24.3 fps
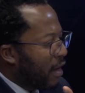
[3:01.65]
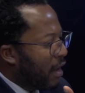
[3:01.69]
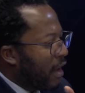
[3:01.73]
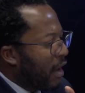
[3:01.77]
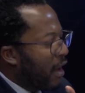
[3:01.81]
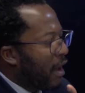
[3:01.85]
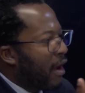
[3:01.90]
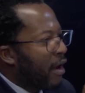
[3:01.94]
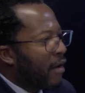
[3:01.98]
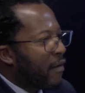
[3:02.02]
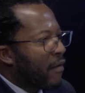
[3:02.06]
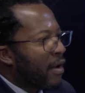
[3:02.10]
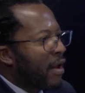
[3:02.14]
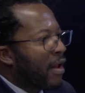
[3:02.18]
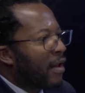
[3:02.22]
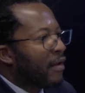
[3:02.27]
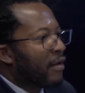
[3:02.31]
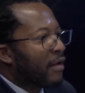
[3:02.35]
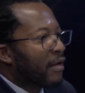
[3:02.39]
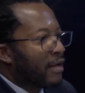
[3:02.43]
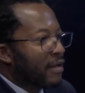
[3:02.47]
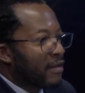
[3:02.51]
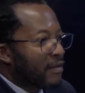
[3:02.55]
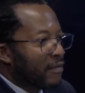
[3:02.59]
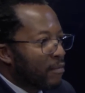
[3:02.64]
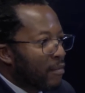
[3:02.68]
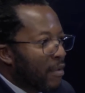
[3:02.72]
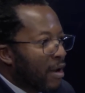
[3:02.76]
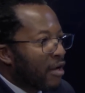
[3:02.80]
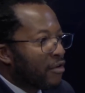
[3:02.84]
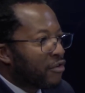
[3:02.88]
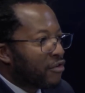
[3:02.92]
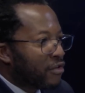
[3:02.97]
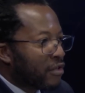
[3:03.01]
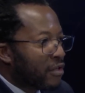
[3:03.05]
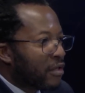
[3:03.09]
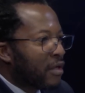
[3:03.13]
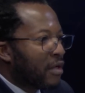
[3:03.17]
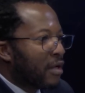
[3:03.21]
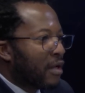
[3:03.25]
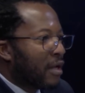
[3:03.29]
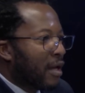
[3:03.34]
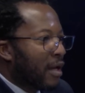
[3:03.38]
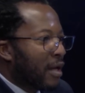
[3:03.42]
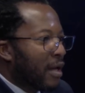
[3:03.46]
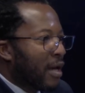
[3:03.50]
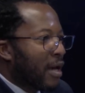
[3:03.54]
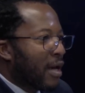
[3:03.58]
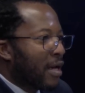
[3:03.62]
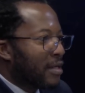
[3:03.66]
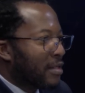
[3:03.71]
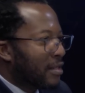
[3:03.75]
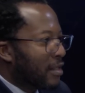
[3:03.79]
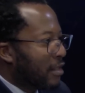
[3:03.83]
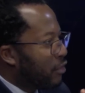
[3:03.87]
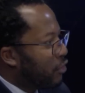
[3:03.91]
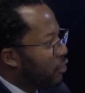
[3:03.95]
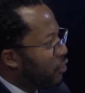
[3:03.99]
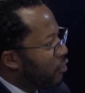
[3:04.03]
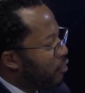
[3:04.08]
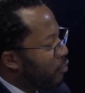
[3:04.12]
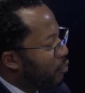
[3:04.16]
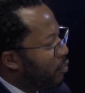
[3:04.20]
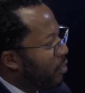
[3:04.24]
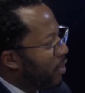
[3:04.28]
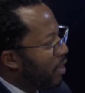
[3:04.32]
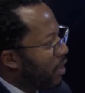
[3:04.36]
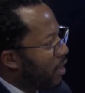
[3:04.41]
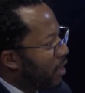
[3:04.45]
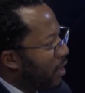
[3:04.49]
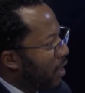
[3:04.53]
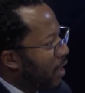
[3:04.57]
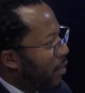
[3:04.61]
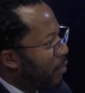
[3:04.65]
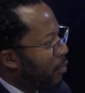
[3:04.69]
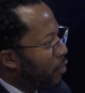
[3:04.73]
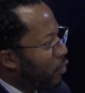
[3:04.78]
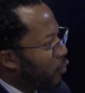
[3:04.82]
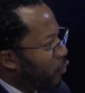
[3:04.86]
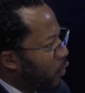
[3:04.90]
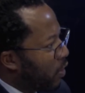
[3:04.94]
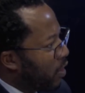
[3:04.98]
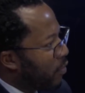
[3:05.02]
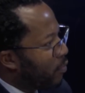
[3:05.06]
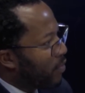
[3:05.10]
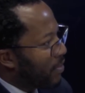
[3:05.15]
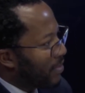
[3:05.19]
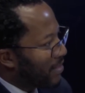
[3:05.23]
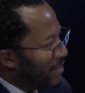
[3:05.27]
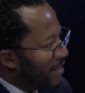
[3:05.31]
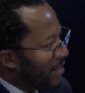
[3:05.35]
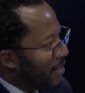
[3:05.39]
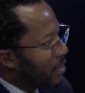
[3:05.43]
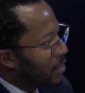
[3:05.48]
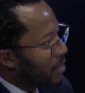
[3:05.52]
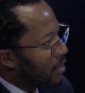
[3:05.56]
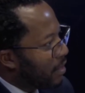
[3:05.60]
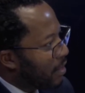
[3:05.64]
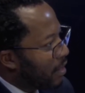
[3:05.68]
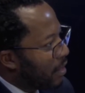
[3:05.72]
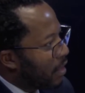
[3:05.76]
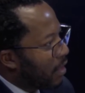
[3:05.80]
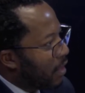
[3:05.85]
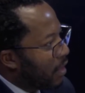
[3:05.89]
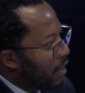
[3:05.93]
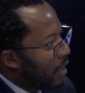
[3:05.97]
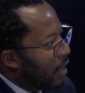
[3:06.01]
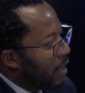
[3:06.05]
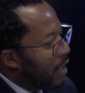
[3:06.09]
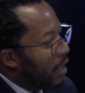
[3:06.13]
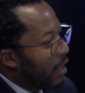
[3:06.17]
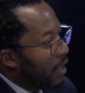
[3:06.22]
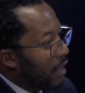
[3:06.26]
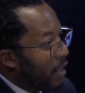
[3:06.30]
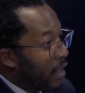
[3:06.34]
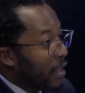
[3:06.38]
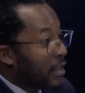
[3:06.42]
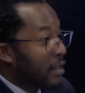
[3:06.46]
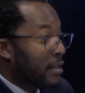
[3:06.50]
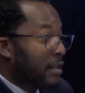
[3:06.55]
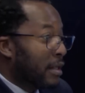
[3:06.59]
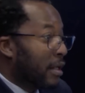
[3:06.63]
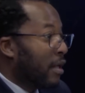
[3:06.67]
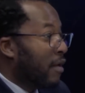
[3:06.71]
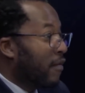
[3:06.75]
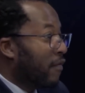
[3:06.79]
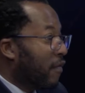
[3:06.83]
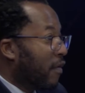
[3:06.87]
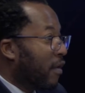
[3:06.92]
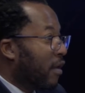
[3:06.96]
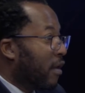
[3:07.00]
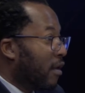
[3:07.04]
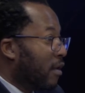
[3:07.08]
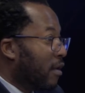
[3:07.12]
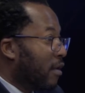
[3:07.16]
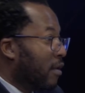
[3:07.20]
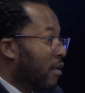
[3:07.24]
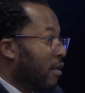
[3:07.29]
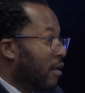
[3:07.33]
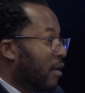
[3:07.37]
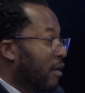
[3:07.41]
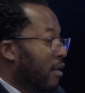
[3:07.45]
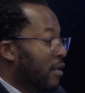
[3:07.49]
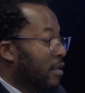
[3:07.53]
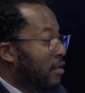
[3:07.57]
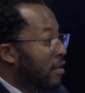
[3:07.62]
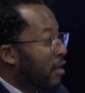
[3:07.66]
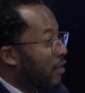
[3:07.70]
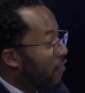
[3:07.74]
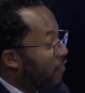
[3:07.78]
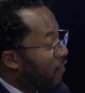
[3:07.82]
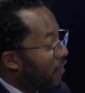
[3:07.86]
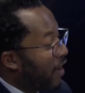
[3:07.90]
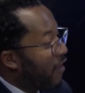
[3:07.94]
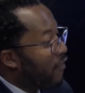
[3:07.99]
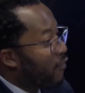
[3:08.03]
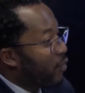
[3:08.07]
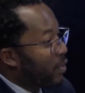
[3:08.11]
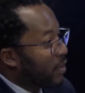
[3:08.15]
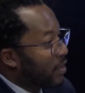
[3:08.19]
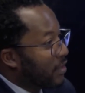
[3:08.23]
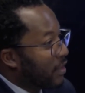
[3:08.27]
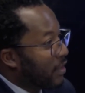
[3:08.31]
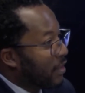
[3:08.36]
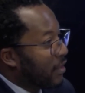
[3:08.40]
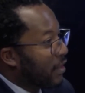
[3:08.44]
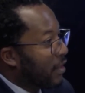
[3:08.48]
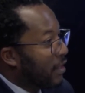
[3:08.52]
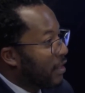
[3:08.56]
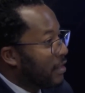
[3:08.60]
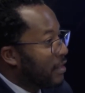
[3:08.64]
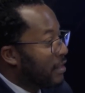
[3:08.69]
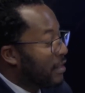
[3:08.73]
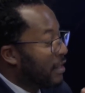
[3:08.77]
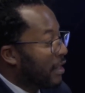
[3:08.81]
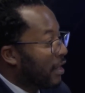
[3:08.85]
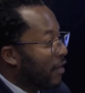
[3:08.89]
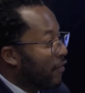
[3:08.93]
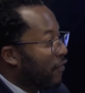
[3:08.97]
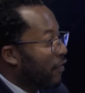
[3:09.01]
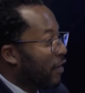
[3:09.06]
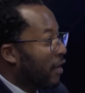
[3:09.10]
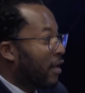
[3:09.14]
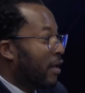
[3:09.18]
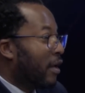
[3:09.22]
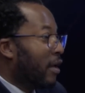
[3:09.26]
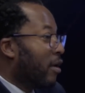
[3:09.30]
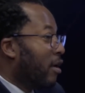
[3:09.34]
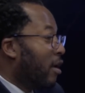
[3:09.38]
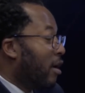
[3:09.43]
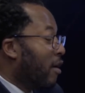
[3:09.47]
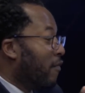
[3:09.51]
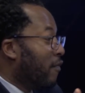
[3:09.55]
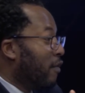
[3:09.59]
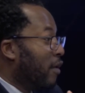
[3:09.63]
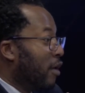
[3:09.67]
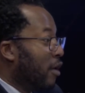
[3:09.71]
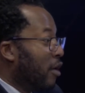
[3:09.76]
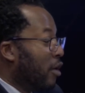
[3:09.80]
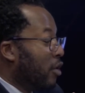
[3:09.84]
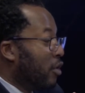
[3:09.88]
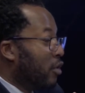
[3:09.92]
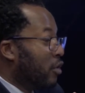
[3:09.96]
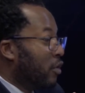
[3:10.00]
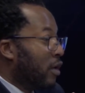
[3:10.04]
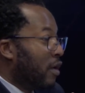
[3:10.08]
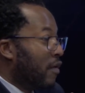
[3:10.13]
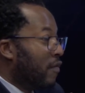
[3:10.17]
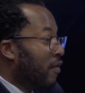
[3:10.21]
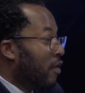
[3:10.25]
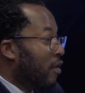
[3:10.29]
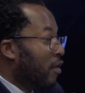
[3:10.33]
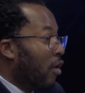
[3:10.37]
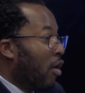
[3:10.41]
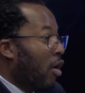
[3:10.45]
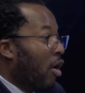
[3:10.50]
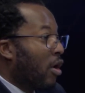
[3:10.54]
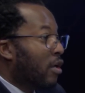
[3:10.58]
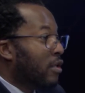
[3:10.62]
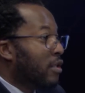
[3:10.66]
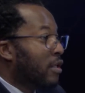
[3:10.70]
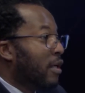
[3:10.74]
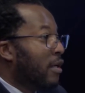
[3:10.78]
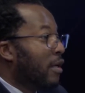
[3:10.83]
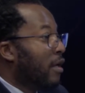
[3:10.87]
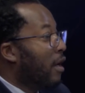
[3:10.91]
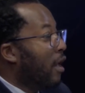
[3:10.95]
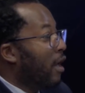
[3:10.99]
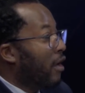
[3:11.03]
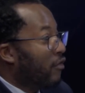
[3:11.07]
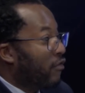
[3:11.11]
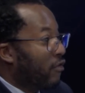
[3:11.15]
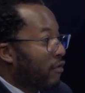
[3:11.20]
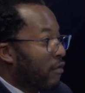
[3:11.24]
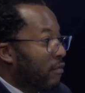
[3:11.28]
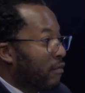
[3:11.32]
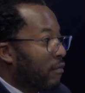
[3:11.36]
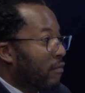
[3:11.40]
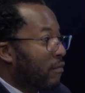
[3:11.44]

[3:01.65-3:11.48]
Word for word: heralded as much mm -hmm. as it should be. About 20% mm -hmm. uh, uh mm-hmm. is significant. It's not 5%. It's significant enough to even alter an election.